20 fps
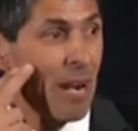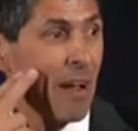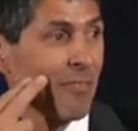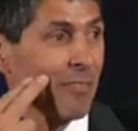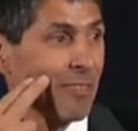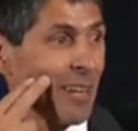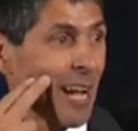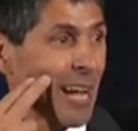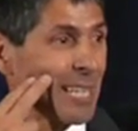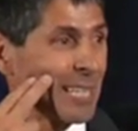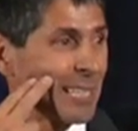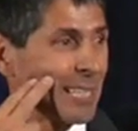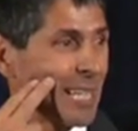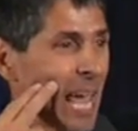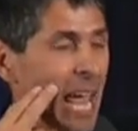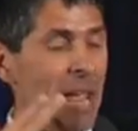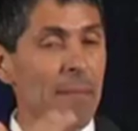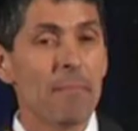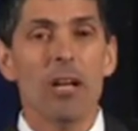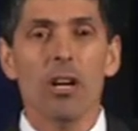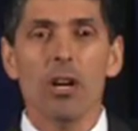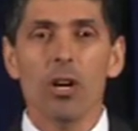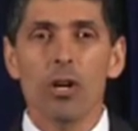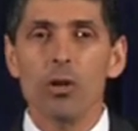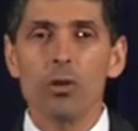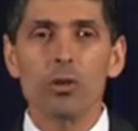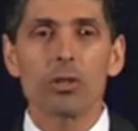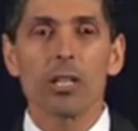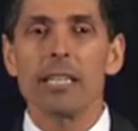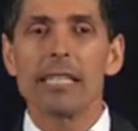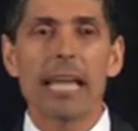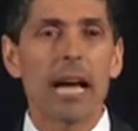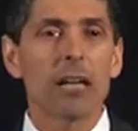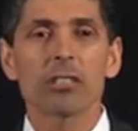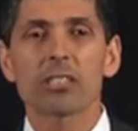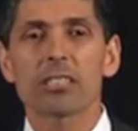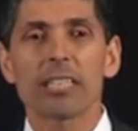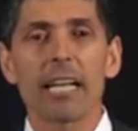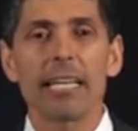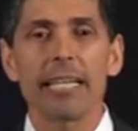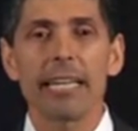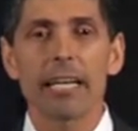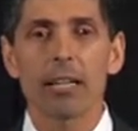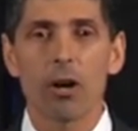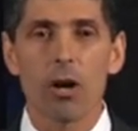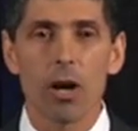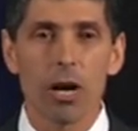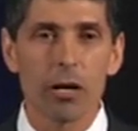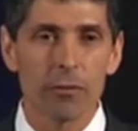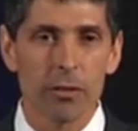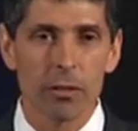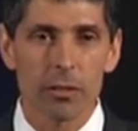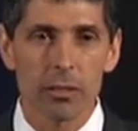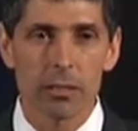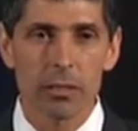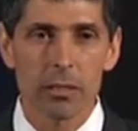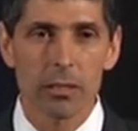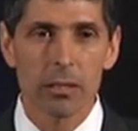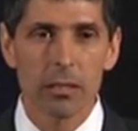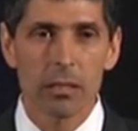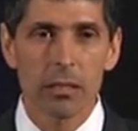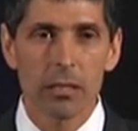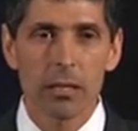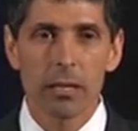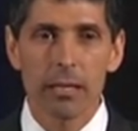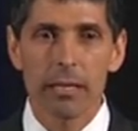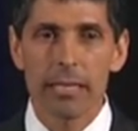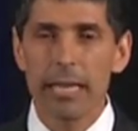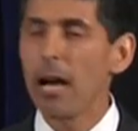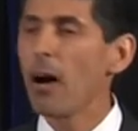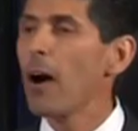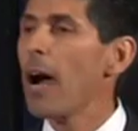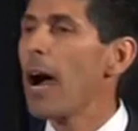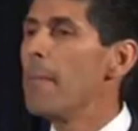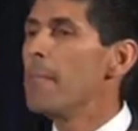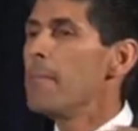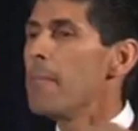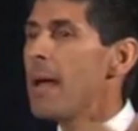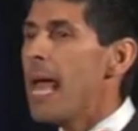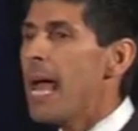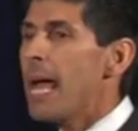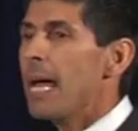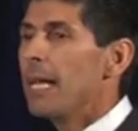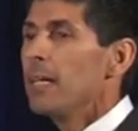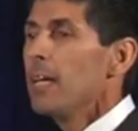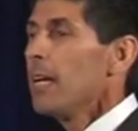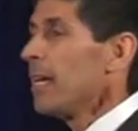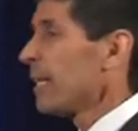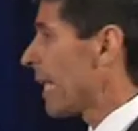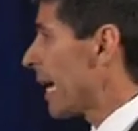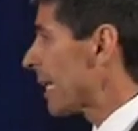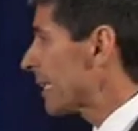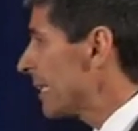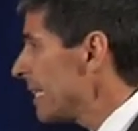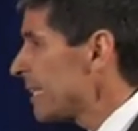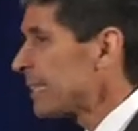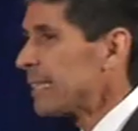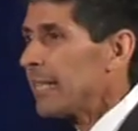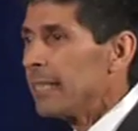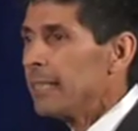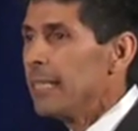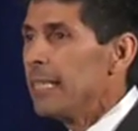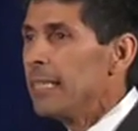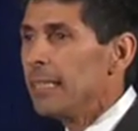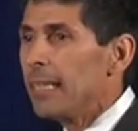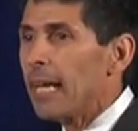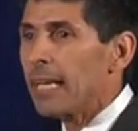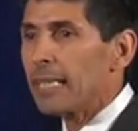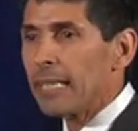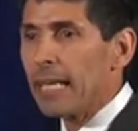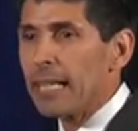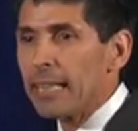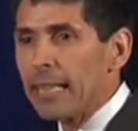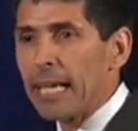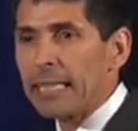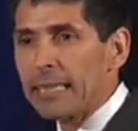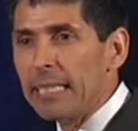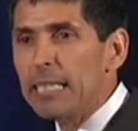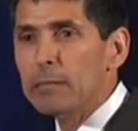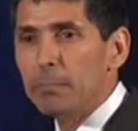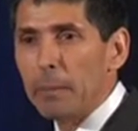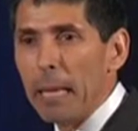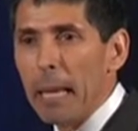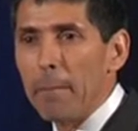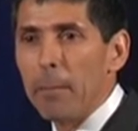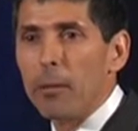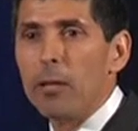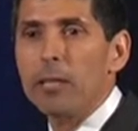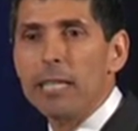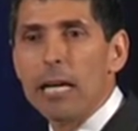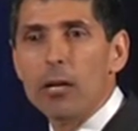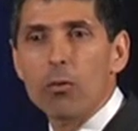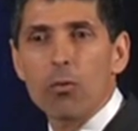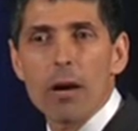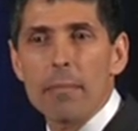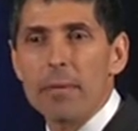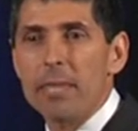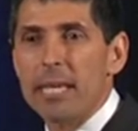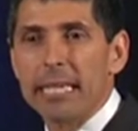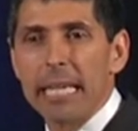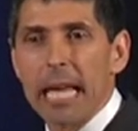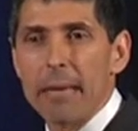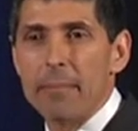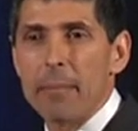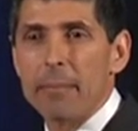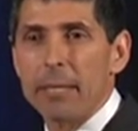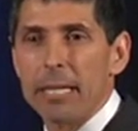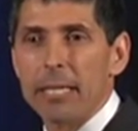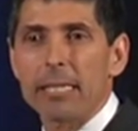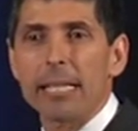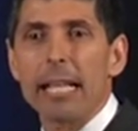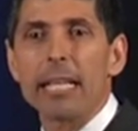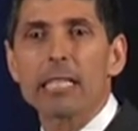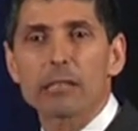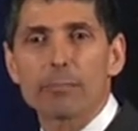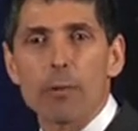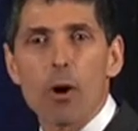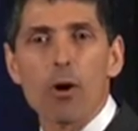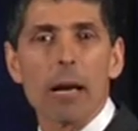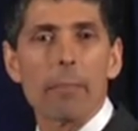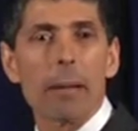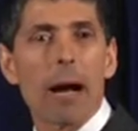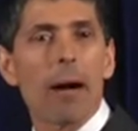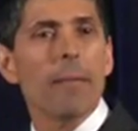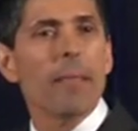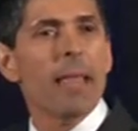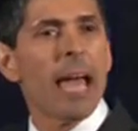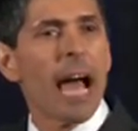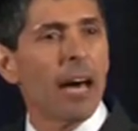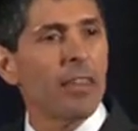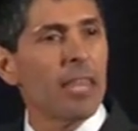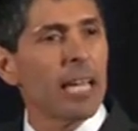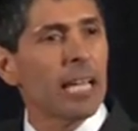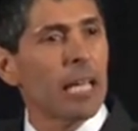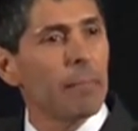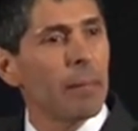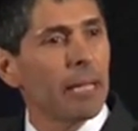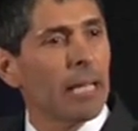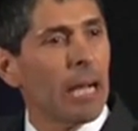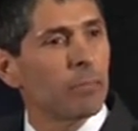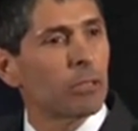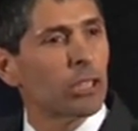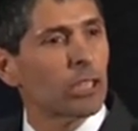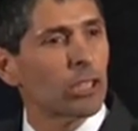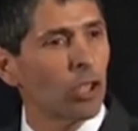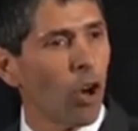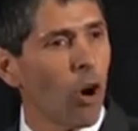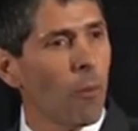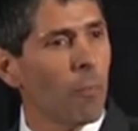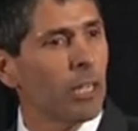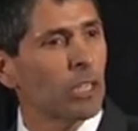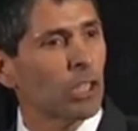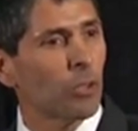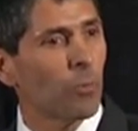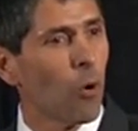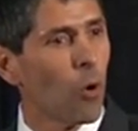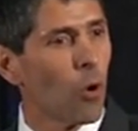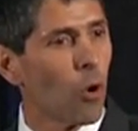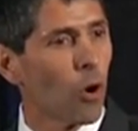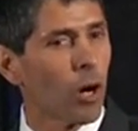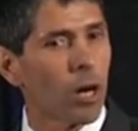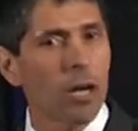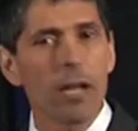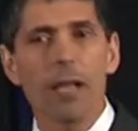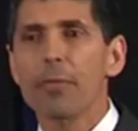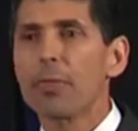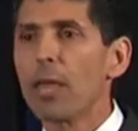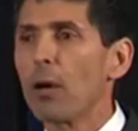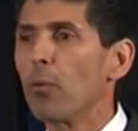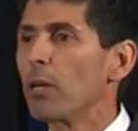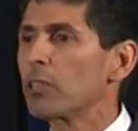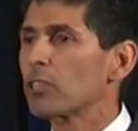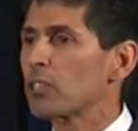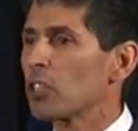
I forgot his name, who's now studying at Harvard. You know, a man like these people and young women that came up here today and spoke about how they can become so much more than what